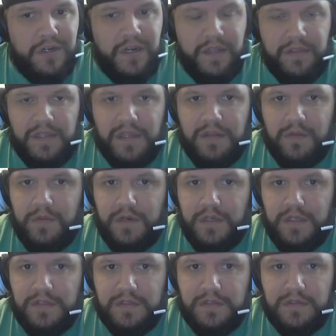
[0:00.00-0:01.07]
and the other one
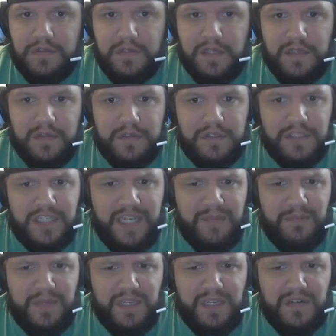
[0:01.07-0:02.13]
is like the
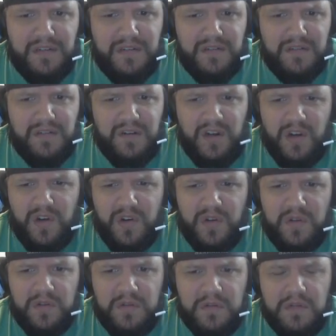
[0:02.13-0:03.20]
Champion Hall,
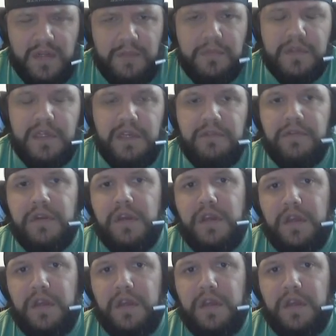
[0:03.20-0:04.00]
I believe.